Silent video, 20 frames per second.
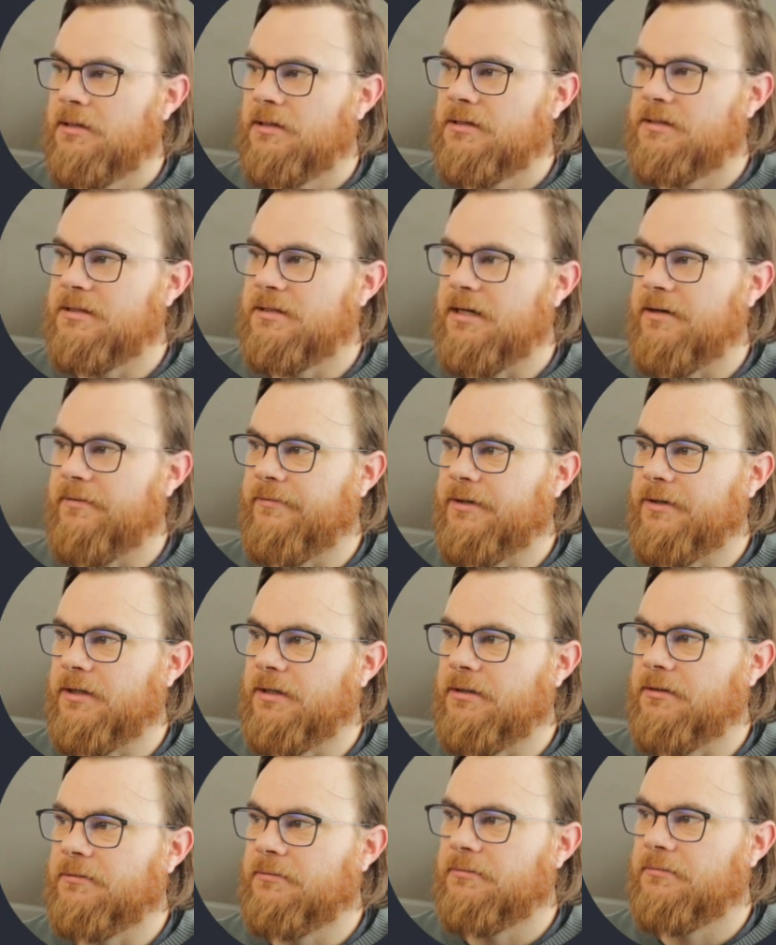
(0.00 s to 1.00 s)

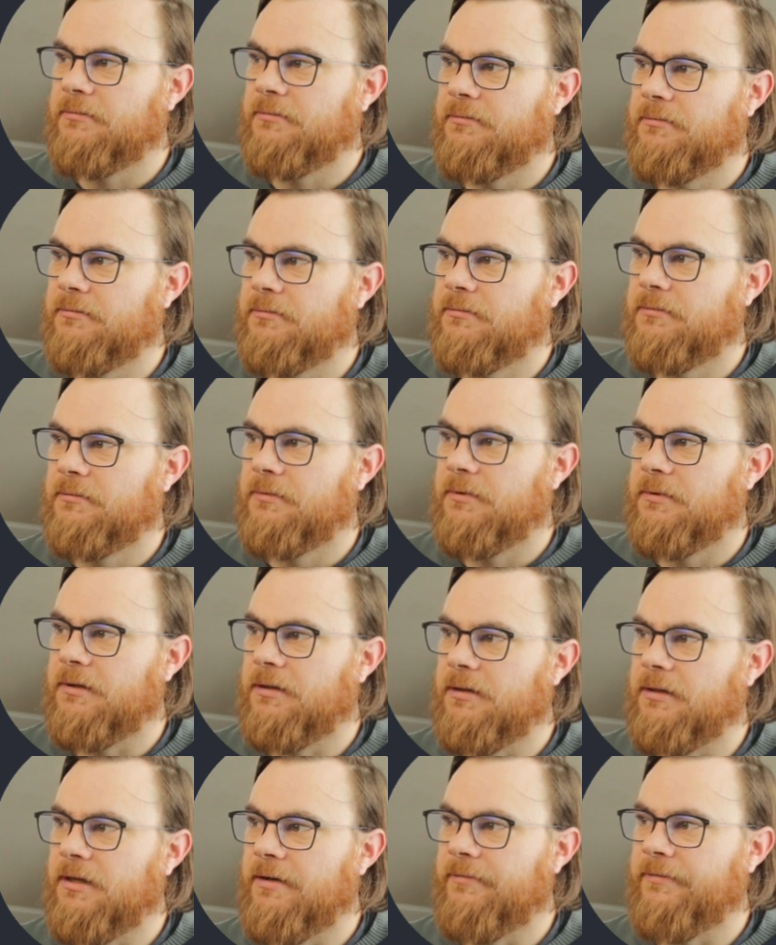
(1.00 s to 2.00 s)
7,
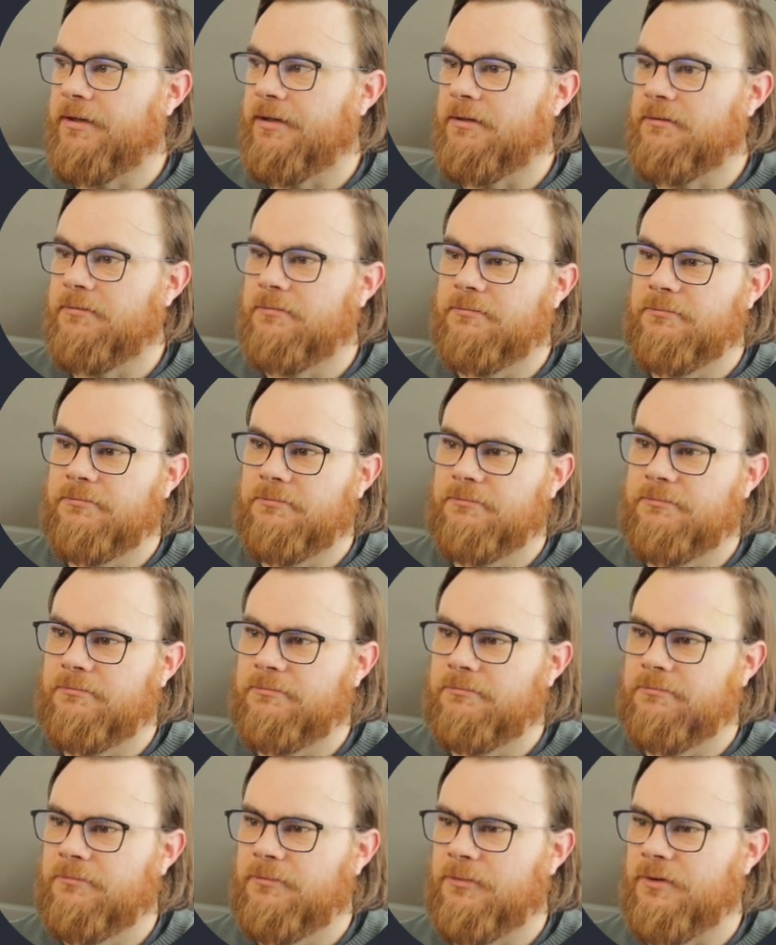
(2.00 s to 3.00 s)
11,
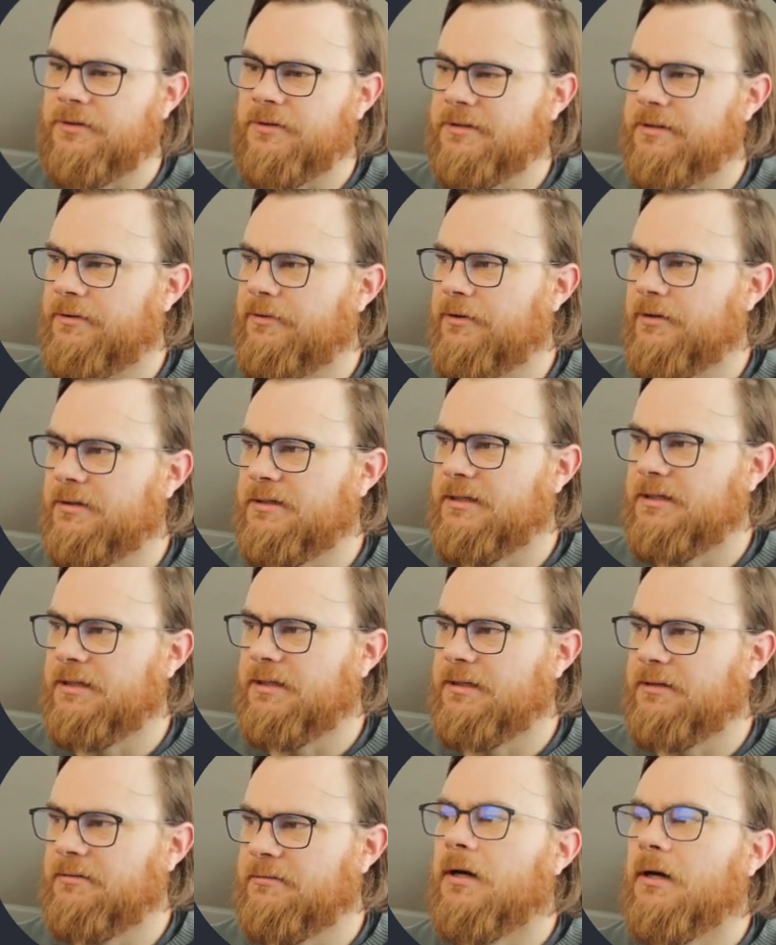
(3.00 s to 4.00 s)
what was it,
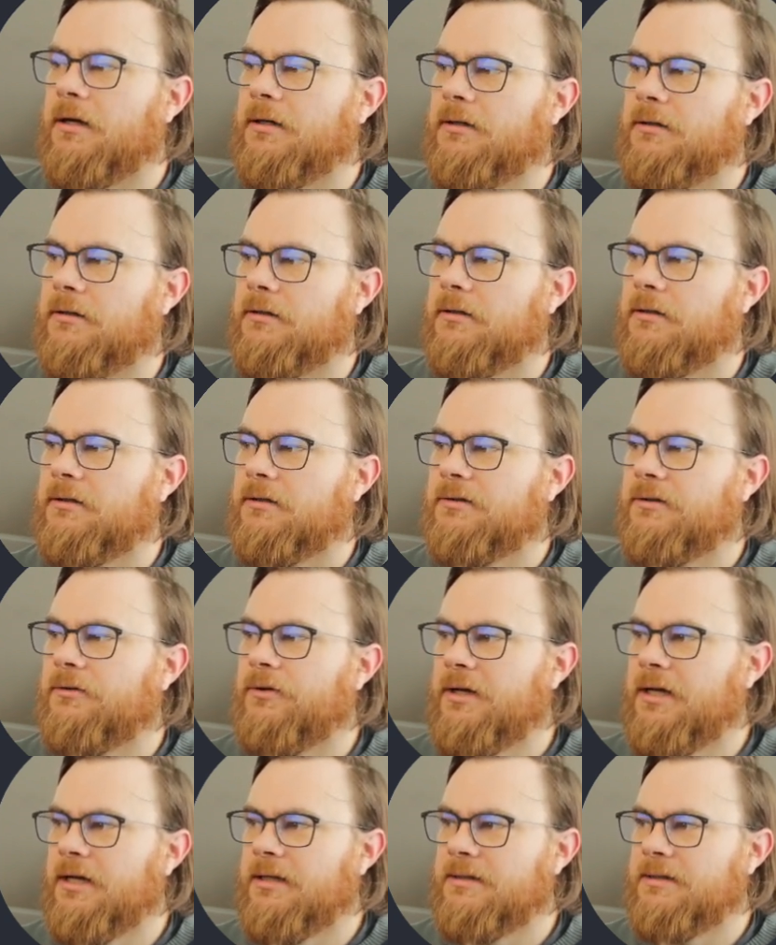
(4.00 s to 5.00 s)
13? So
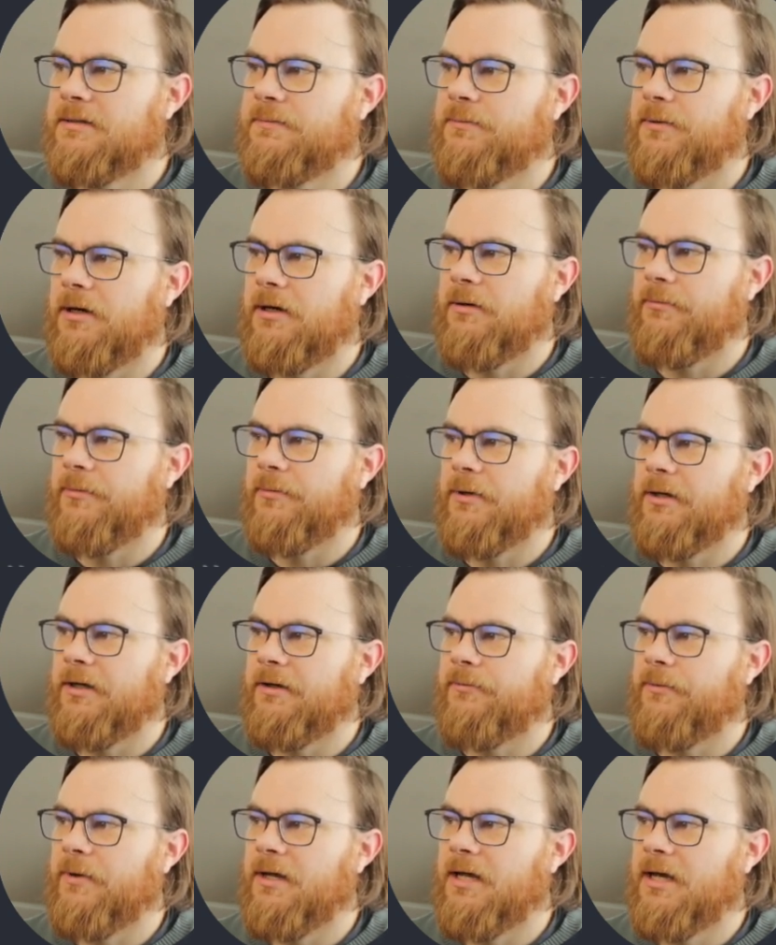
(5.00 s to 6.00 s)
looking at this problem,
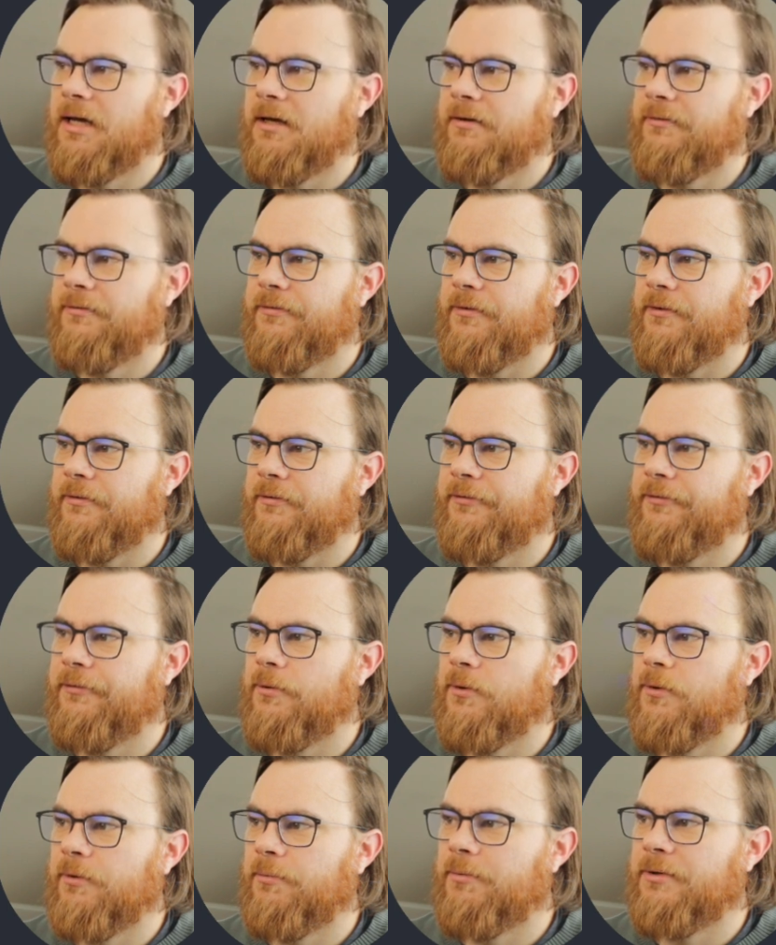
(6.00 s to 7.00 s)
if we have
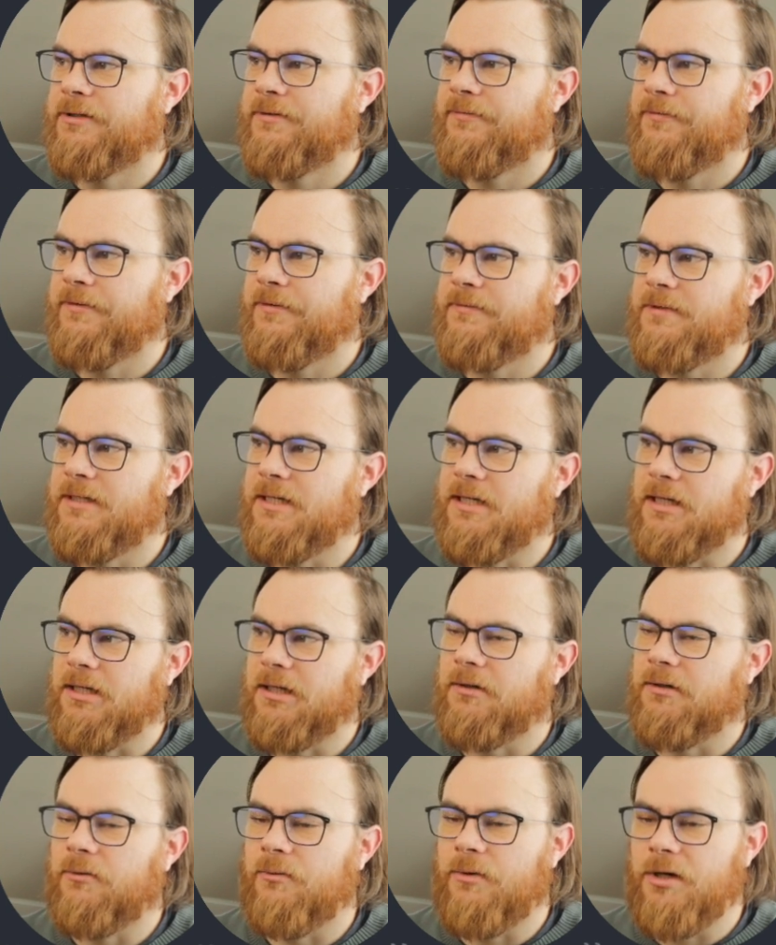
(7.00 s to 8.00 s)
4 plus
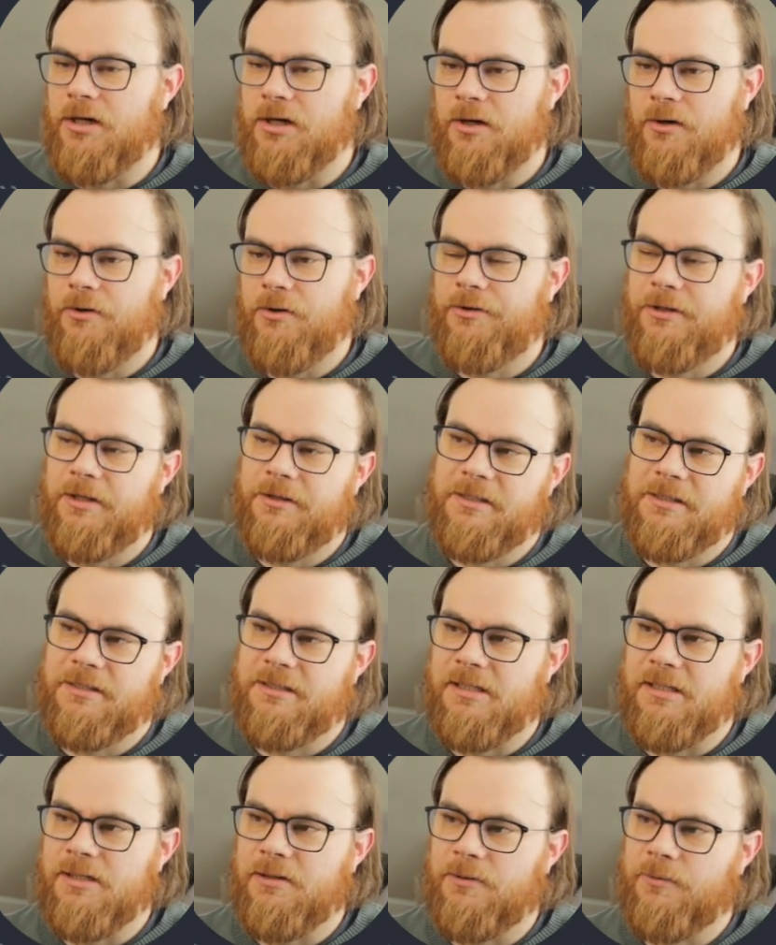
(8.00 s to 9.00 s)
15, we know that
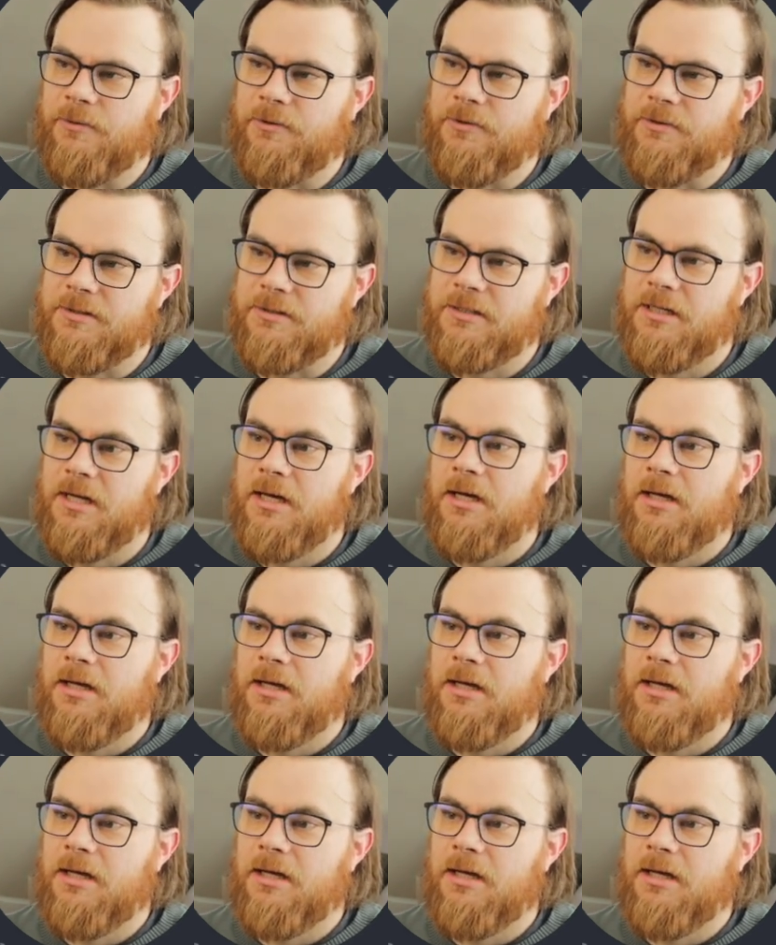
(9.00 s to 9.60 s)
this equals